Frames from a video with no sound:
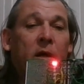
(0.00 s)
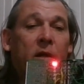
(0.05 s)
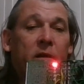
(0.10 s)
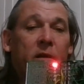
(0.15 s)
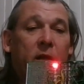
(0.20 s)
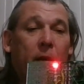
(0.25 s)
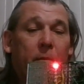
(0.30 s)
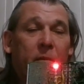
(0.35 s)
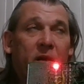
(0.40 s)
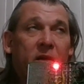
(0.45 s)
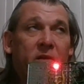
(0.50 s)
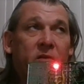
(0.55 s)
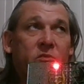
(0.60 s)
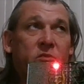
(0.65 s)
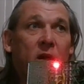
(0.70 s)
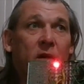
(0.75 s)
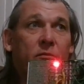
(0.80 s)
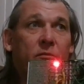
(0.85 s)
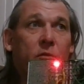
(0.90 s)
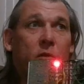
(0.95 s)
That means
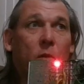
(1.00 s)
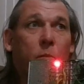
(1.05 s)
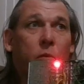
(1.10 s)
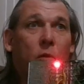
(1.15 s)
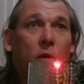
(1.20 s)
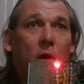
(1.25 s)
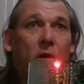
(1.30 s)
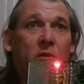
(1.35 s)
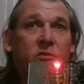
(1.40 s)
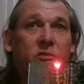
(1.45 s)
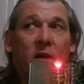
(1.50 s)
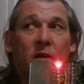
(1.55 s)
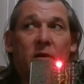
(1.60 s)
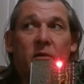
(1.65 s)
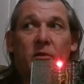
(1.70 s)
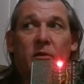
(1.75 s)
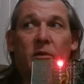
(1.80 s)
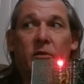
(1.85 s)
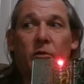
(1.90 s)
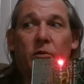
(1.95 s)
for the
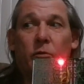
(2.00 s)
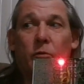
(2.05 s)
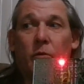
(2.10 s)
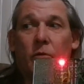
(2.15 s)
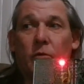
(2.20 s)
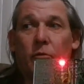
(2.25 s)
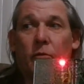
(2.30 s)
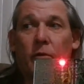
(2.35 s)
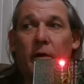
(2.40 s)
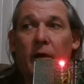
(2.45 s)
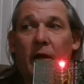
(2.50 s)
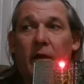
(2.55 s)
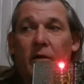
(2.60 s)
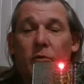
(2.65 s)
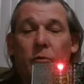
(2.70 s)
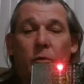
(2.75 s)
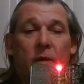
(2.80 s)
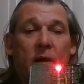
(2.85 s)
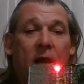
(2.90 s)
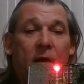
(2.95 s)
project that you would create,
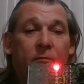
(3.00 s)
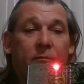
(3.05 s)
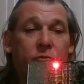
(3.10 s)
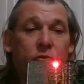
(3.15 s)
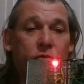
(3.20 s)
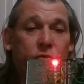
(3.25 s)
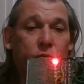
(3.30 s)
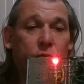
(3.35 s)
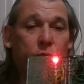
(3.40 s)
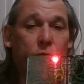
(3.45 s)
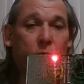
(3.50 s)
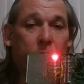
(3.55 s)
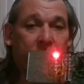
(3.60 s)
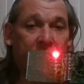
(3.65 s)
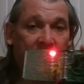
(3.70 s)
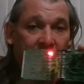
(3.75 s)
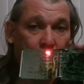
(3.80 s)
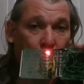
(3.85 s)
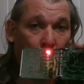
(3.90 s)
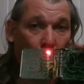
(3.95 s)
you would have two of
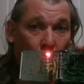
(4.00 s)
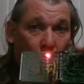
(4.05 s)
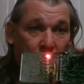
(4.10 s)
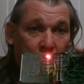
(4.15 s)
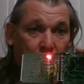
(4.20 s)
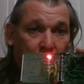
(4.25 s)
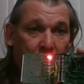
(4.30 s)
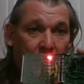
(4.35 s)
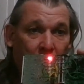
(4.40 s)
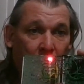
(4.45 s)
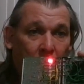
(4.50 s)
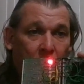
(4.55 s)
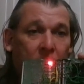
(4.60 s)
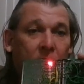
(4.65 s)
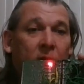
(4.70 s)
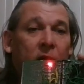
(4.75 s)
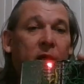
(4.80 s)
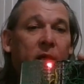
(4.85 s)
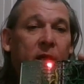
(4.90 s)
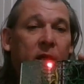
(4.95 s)
these boards built
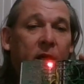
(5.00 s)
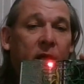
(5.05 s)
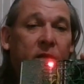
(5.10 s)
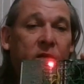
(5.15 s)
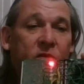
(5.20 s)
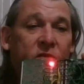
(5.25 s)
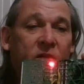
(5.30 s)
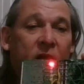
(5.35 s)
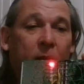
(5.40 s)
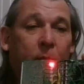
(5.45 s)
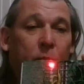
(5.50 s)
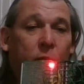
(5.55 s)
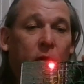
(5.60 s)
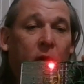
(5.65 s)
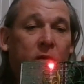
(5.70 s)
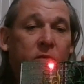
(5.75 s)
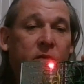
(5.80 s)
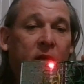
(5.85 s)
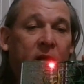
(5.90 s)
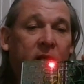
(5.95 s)
in the same
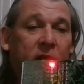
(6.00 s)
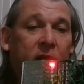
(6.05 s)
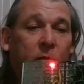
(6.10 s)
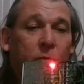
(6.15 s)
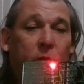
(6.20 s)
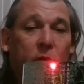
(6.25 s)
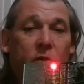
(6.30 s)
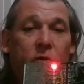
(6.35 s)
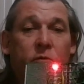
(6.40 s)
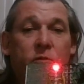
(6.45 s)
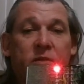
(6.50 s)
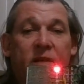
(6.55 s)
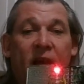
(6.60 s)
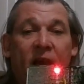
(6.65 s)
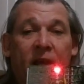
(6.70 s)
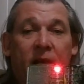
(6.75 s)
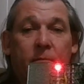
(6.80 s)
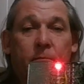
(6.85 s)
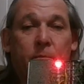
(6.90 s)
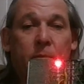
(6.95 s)
project and would use
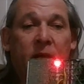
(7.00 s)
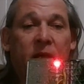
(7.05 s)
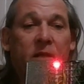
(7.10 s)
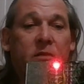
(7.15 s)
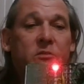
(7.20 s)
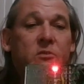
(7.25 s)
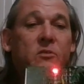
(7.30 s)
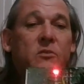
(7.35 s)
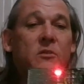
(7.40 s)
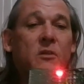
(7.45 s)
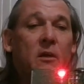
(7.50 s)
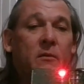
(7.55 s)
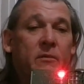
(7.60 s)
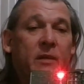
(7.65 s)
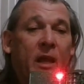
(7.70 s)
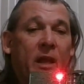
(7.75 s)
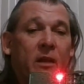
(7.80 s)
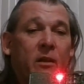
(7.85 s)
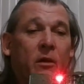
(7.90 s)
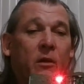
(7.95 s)
8 bits of
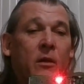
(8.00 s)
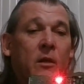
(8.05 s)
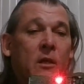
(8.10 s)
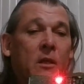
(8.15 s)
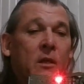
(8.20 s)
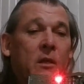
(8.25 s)
data.